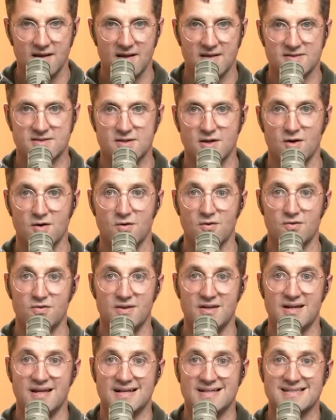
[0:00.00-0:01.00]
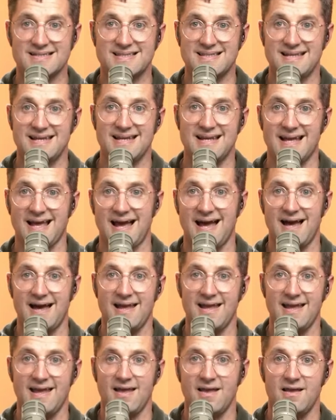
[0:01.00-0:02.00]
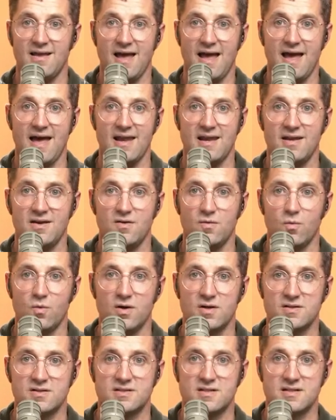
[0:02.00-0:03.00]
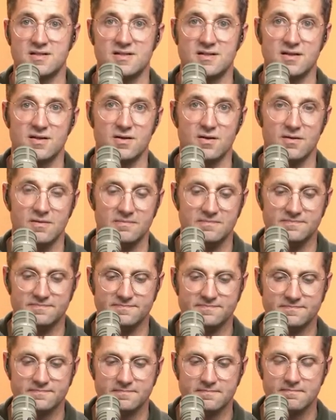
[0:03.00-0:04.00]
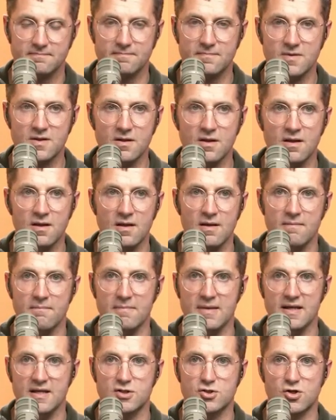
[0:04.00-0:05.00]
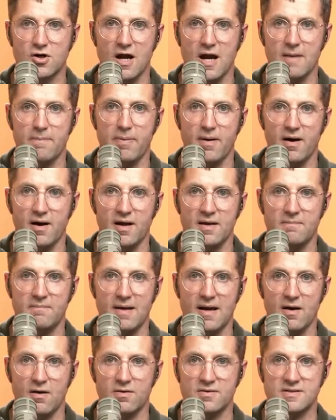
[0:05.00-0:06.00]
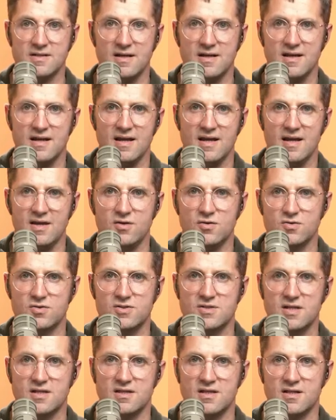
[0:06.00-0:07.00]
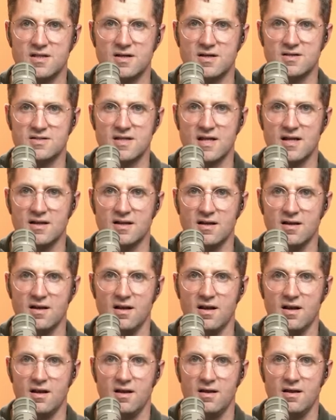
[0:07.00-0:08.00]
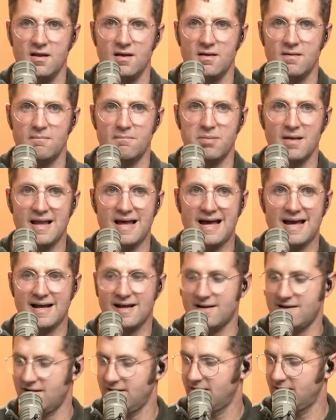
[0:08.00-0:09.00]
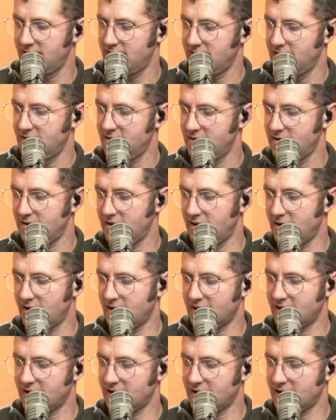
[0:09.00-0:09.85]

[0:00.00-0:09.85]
And so the next thing I added was this little mini tripod mount, and you'll see that there's a little black uh,